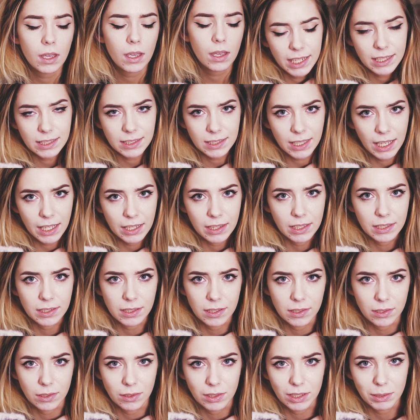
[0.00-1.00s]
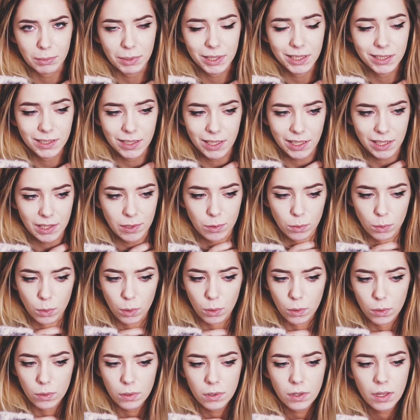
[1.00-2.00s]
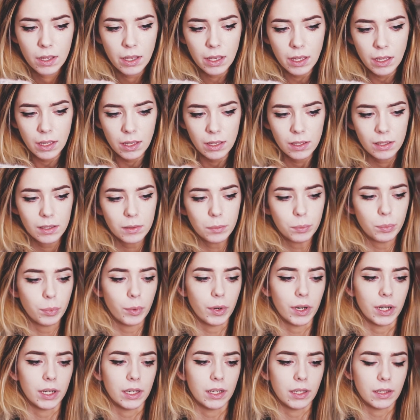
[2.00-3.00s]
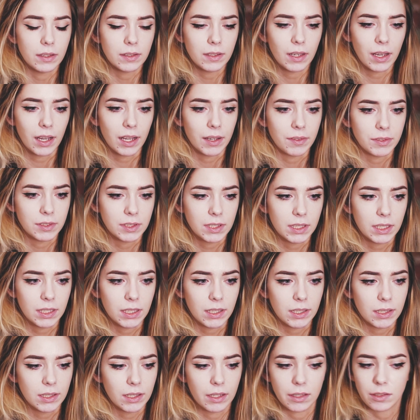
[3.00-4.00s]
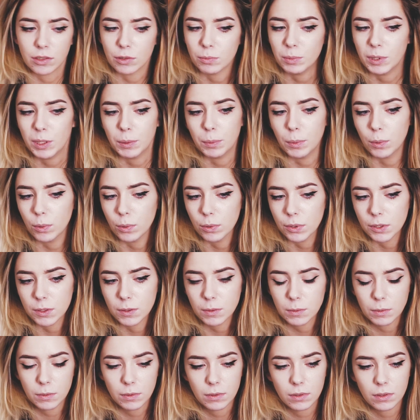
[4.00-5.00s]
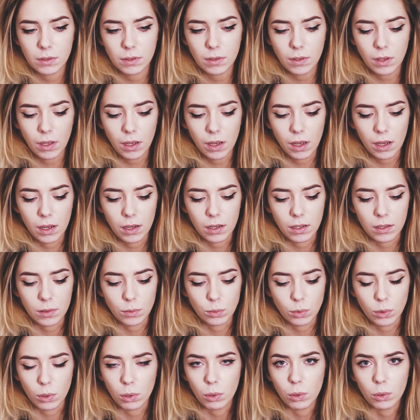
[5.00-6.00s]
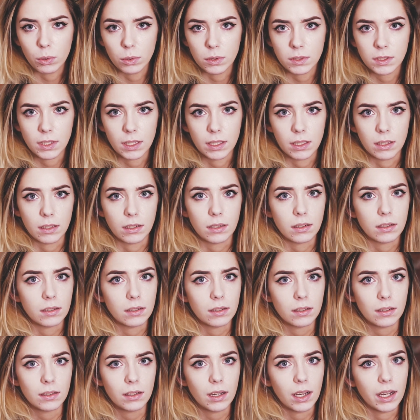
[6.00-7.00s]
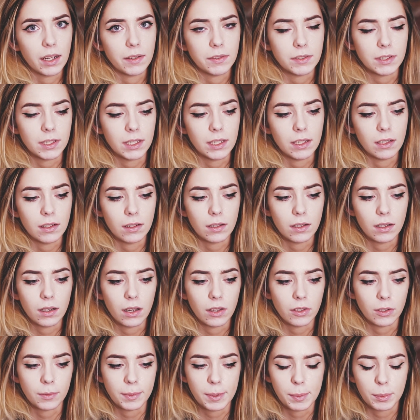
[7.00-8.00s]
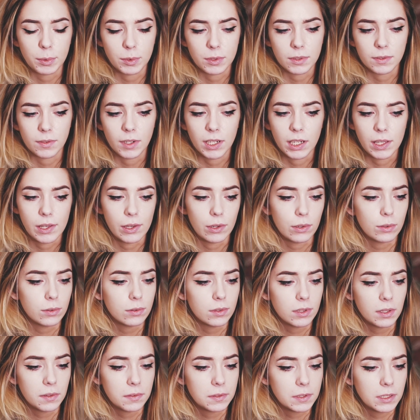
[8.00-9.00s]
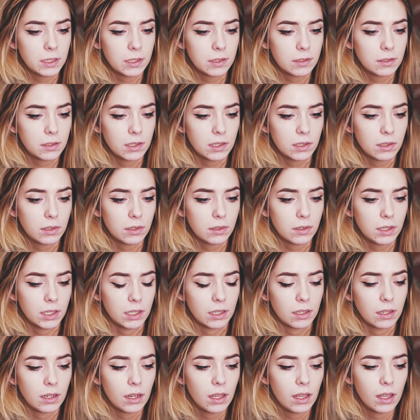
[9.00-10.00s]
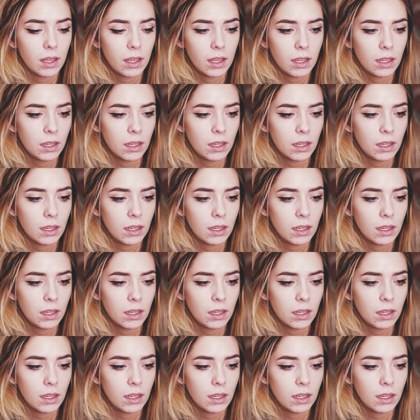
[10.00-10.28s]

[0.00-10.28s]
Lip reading: Like I said, this is only my second roll, but I've seen other people's rolls, and I've seen other people's videos of cinestill, and